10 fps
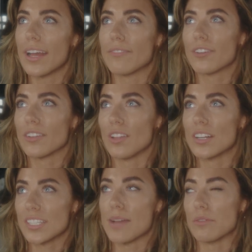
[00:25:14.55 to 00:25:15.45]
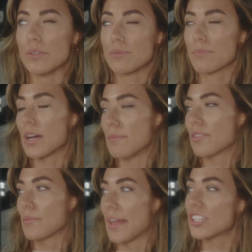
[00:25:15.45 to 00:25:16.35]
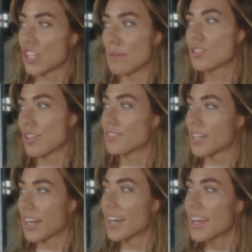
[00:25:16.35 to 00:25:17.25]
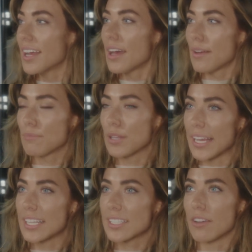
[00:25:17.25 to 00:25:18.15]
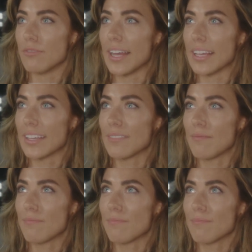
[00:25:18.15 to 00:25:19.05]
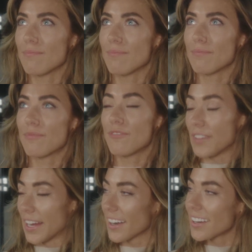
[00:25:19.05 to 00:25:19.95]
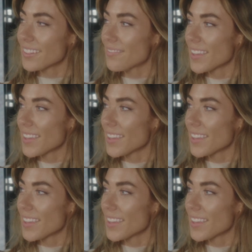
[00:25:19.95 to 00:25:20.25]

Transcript: And for a long time, it was coming from that shapeshifter place of like fear.